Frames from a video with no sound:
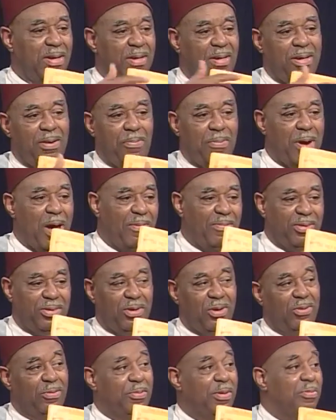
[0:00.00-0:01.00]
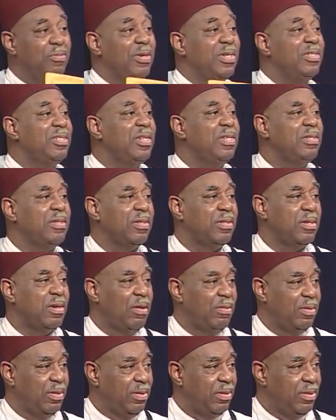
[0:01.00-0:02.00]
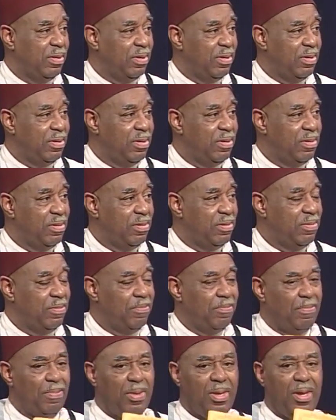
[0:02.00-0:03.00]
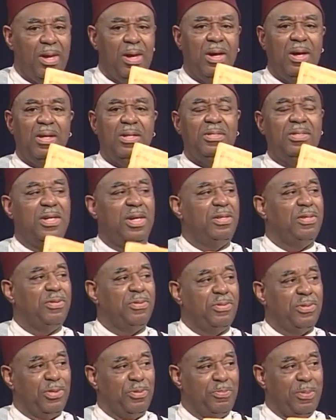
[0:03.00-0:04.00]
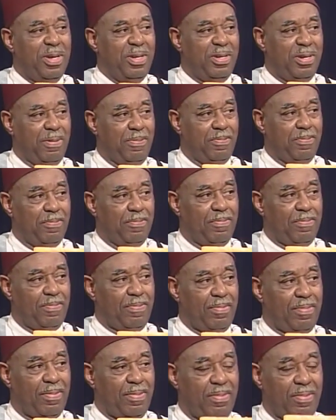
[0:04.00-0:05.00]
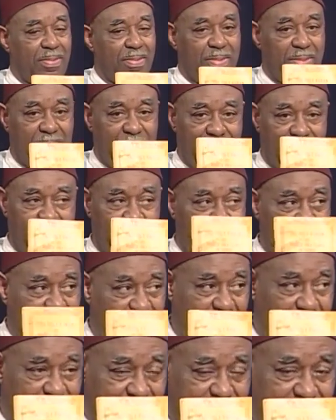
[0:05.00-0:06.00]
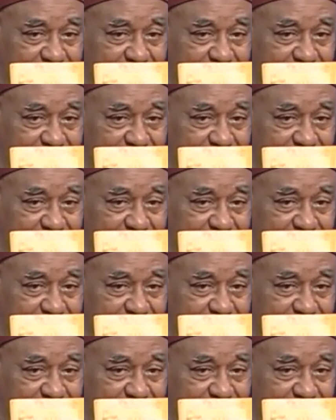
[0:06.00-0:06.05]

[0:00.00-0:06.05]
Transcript: the prophet told us, but what Jesus told us. Jesus was speaking here.